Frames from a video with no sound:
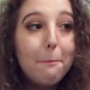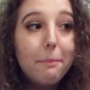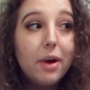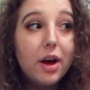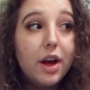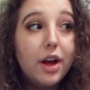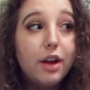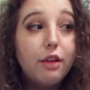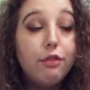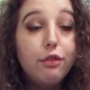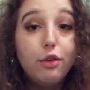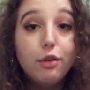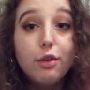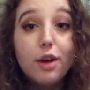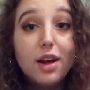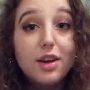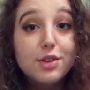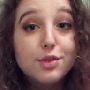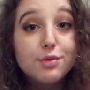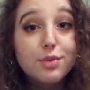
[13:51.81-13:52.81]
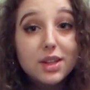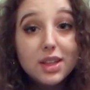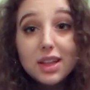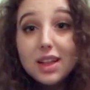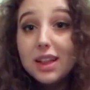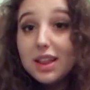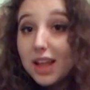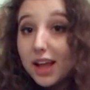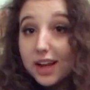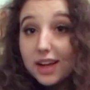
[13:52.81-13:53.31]
but if you guys
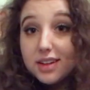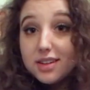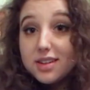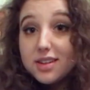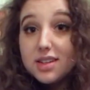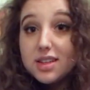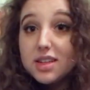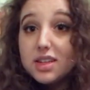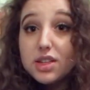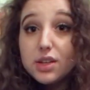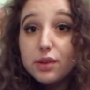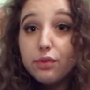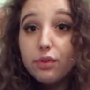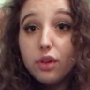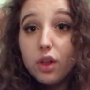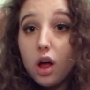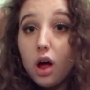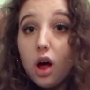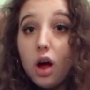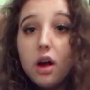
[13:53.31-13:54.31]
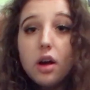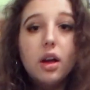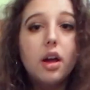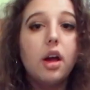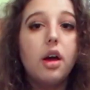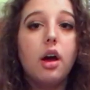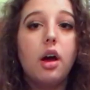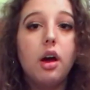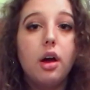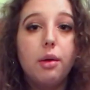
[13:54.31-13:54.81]
really liked this
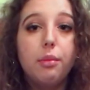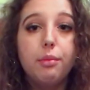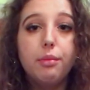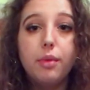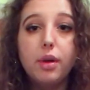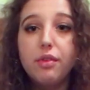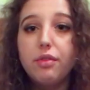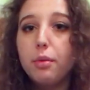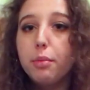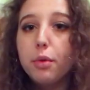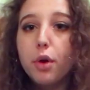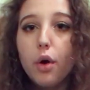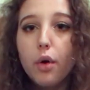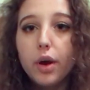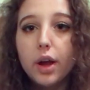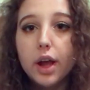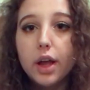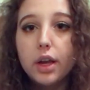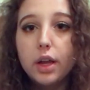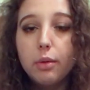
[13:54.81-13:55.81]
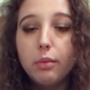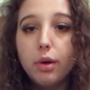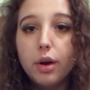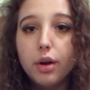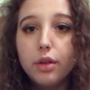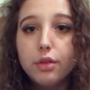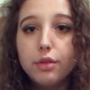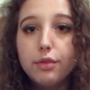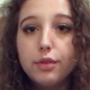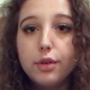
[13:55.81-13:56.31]
vlog, um, if I'm going anywhere
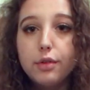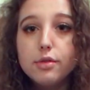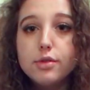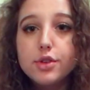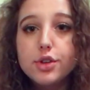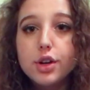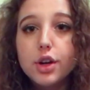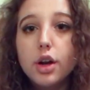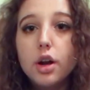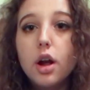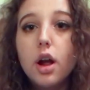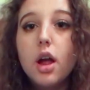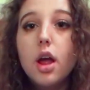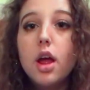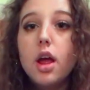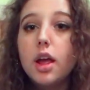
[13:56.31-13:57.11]
in the future,